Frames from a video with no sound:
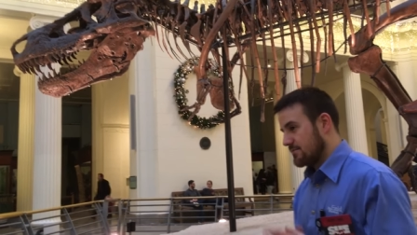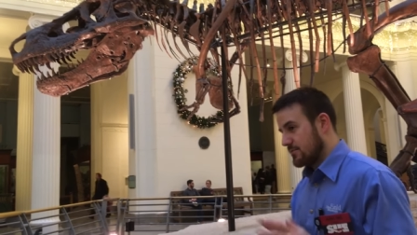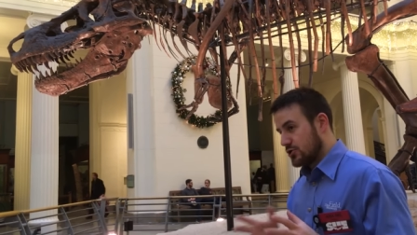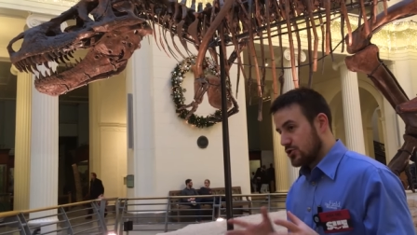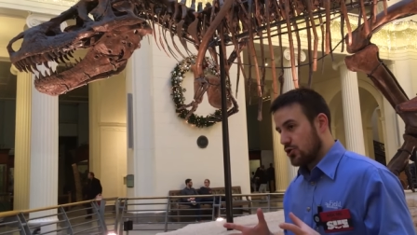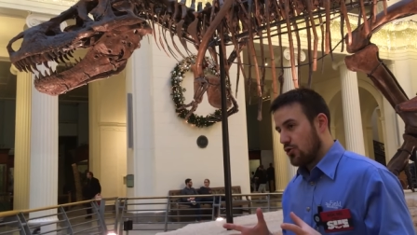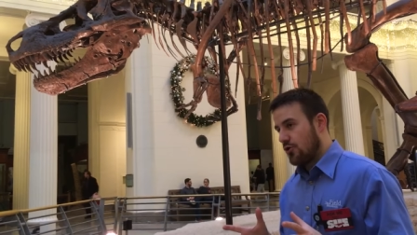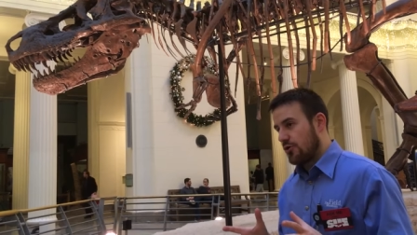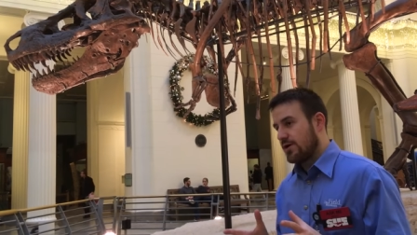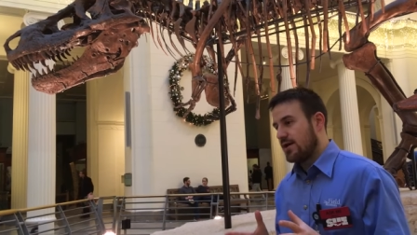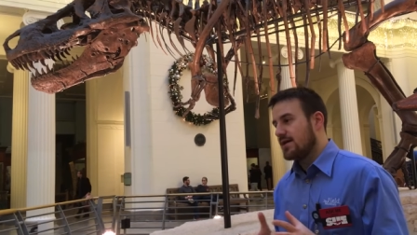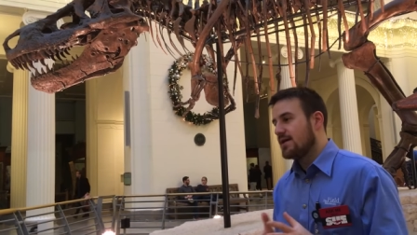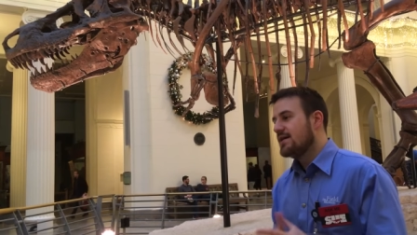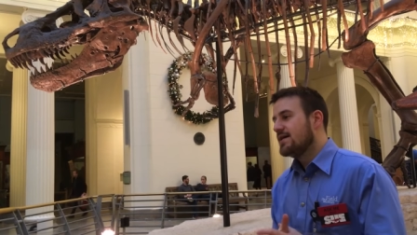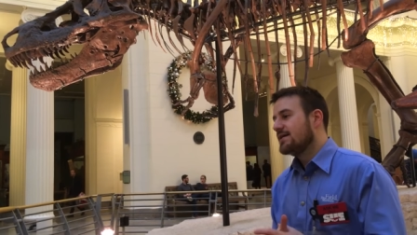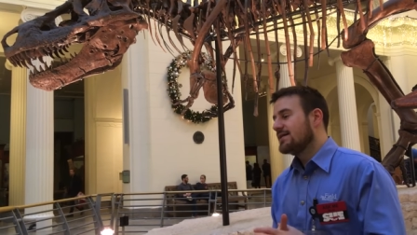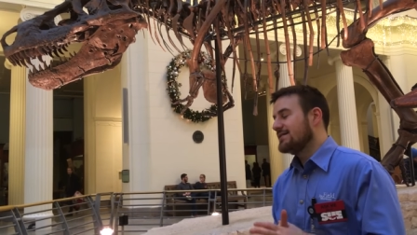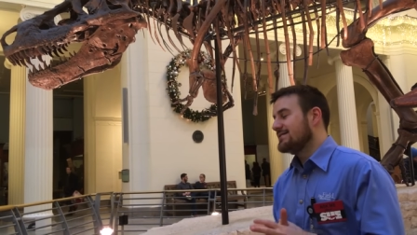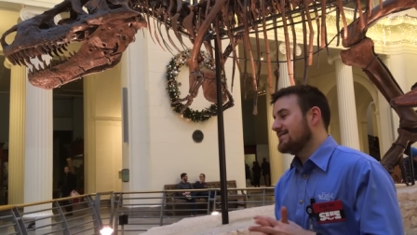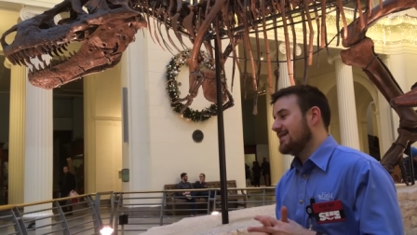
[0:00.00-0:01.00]
a majority,
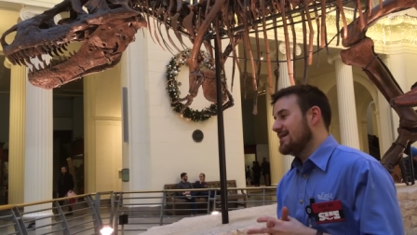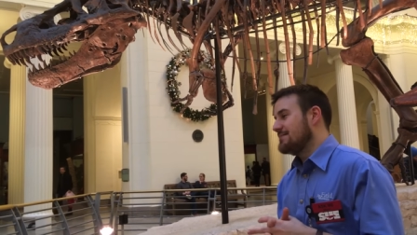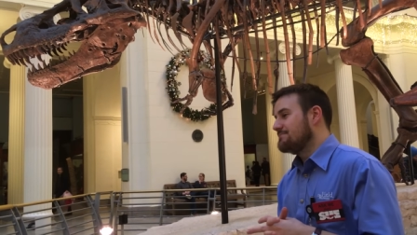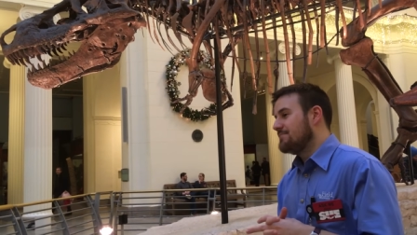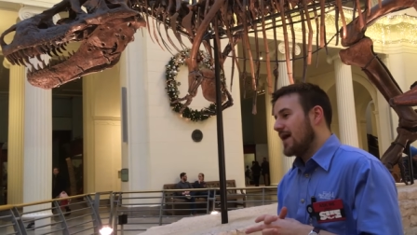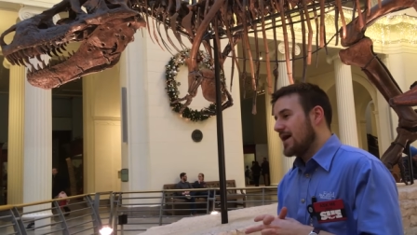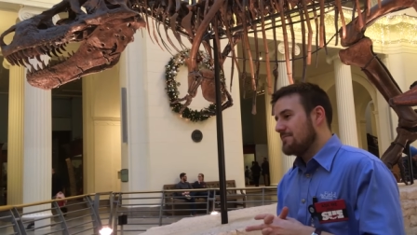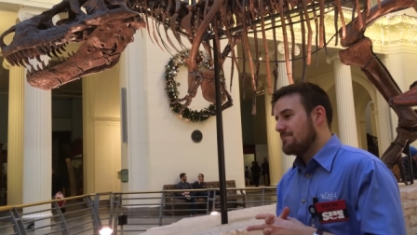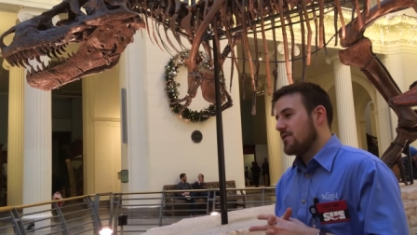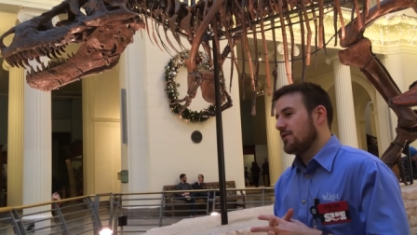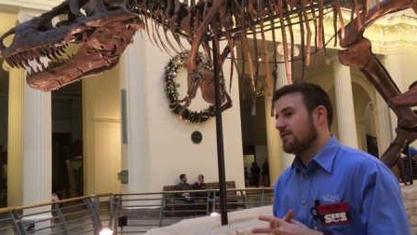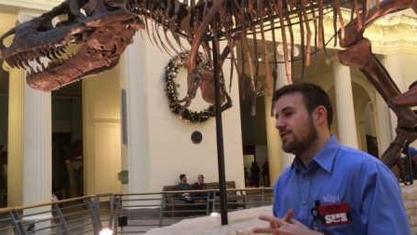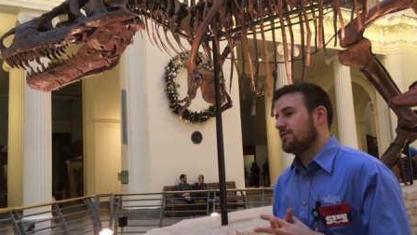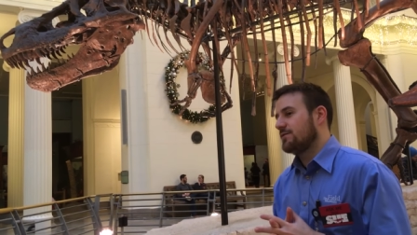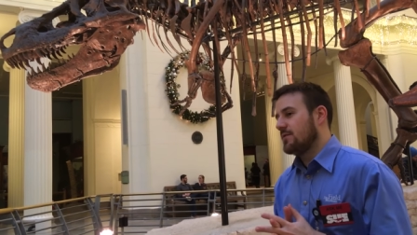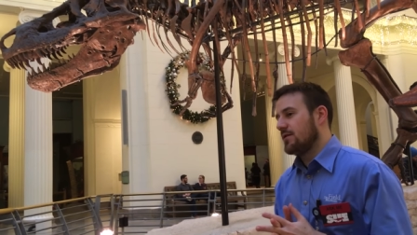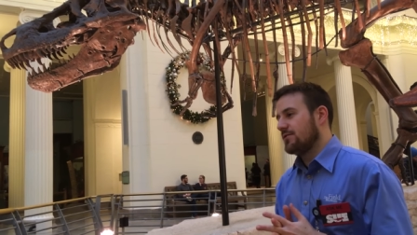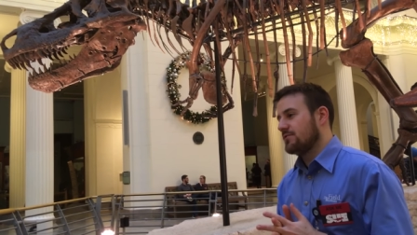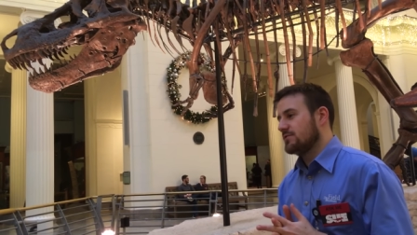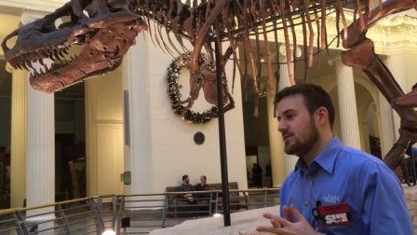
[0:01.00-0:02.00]
contain bite marks
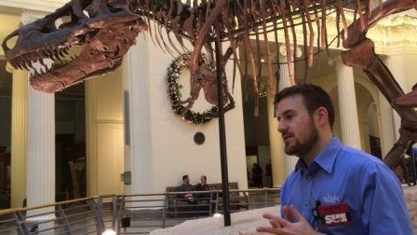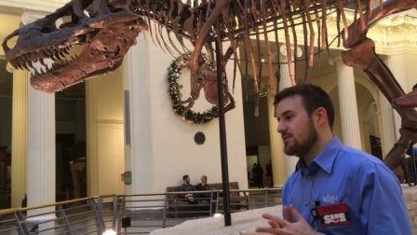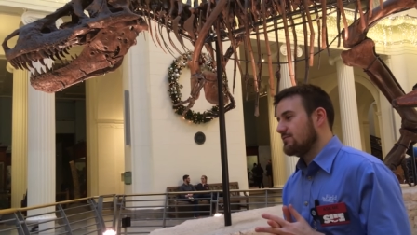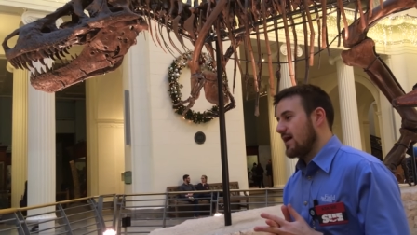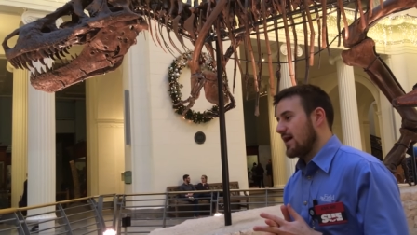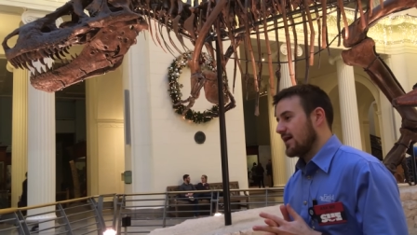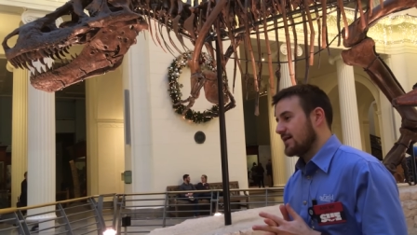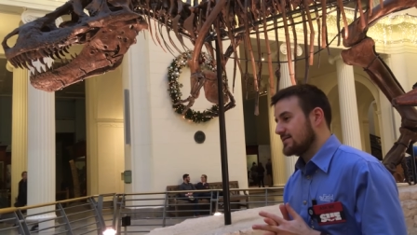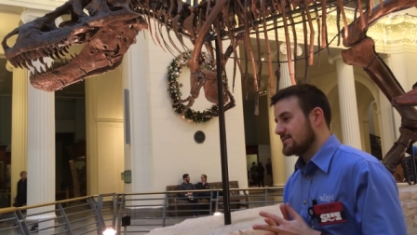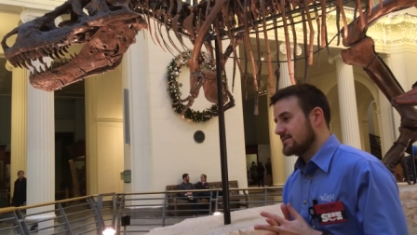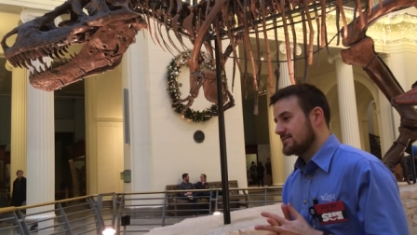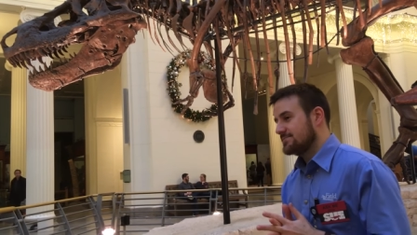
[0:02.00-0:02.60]
from other T-Rex.